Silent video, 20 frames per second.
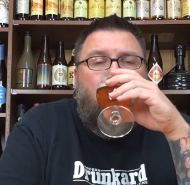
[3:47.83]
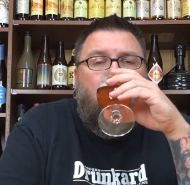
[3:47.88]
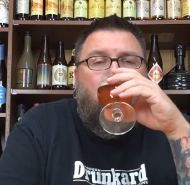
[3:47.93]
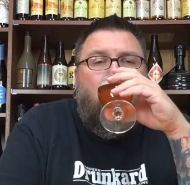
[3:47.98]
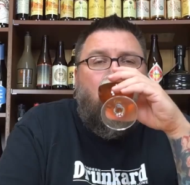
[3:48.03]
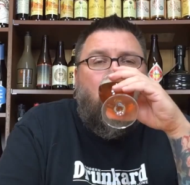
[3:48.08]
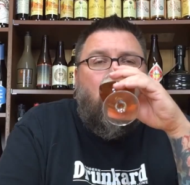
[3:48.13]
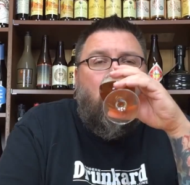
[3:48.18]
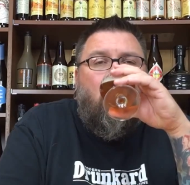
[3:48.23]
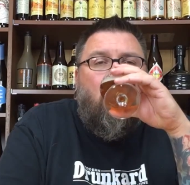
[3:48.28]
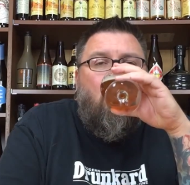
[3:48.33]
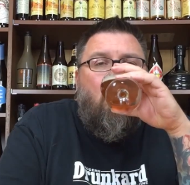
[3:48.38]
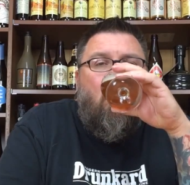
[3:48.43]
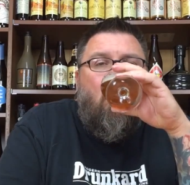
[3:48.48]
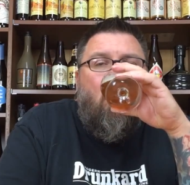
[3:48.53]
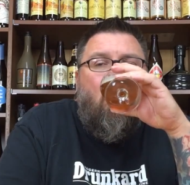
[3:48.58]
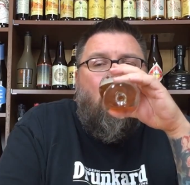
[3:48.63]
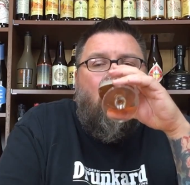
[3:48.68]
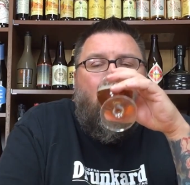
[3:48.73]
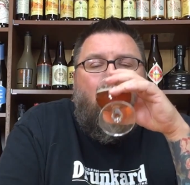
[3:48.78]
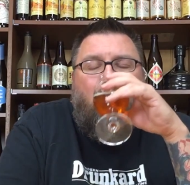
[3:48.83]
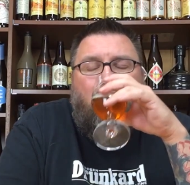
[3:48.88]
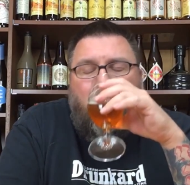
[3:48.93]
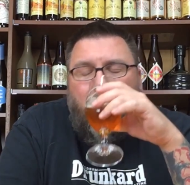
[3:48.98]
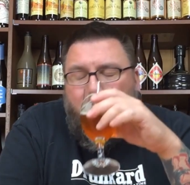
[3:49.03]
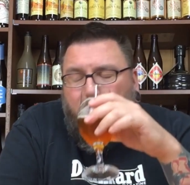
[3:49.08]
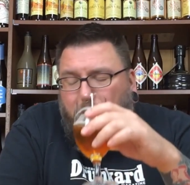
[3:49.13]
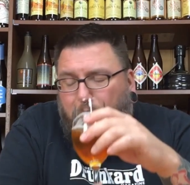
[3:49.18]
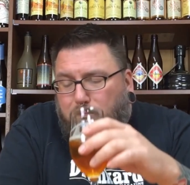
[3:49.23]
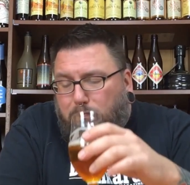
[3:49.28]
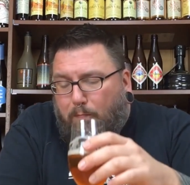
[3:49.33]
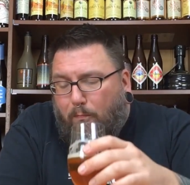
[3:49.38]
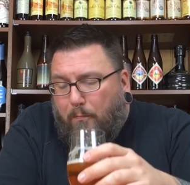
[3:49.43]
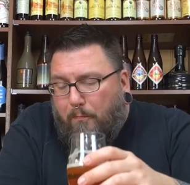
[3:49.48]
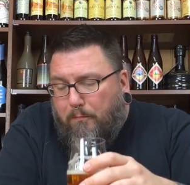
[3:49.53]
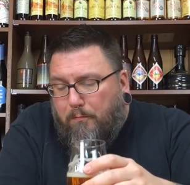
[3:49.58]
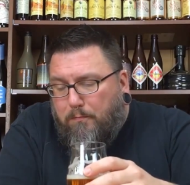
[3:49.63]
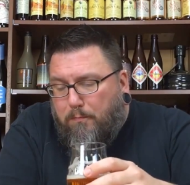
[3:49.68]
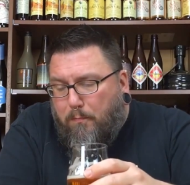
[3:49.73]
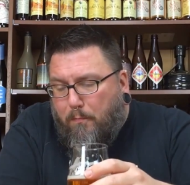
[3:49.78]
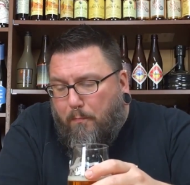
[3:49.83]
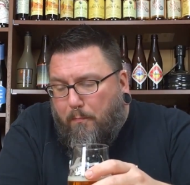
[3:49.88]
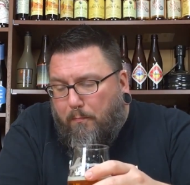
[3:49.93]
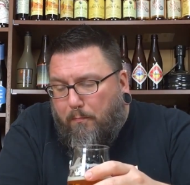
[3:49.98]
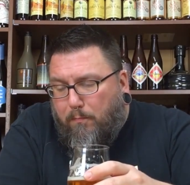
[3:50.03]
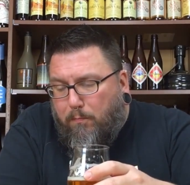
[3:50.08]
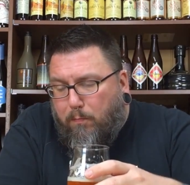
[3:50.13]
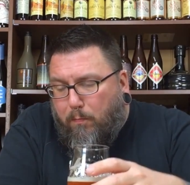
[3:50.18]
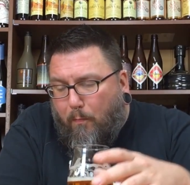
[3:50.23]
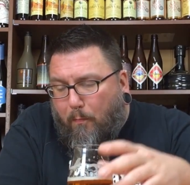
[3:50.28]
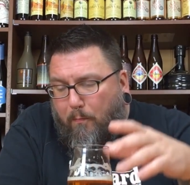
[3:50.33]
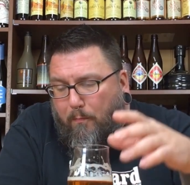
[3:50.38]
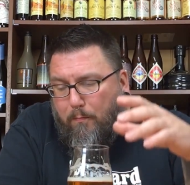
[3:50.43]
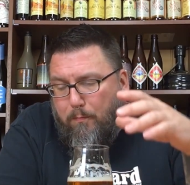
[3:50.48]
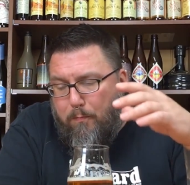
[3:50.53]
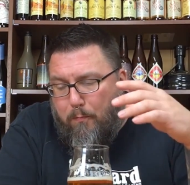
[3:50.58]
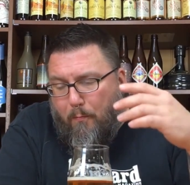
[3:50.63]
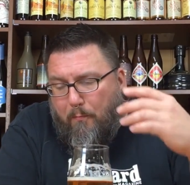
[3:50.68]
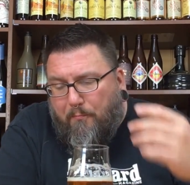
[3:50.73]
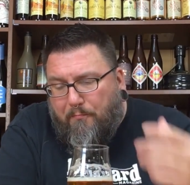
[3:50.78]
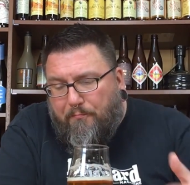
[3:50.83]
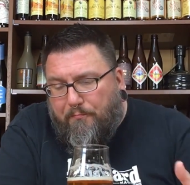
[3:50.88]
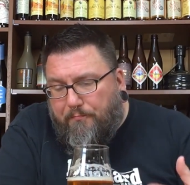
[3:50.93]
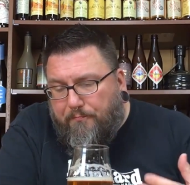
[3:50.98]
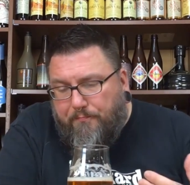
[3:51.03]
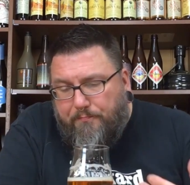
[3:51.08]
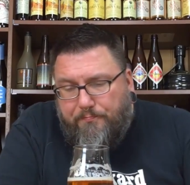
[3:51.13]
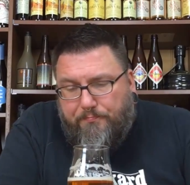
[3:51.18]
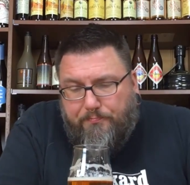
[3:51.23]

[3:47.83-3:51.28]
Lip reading: (silence)